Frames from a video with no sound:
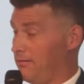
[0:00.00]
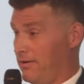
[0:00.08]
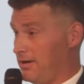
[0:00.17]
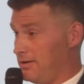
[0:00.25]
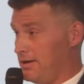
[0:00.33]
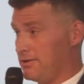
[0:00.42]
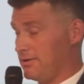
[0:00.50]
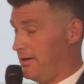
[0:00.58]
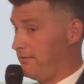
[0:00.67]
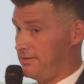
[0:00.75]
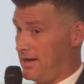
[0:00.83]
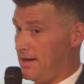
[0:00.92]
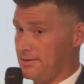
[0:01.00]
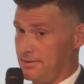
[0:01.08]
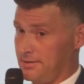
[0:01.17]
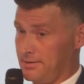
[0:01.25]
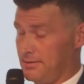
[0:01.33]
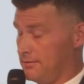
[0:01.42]
fucking Dutch love
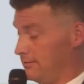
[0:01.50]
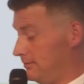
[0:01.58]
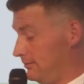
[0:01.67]
taxes.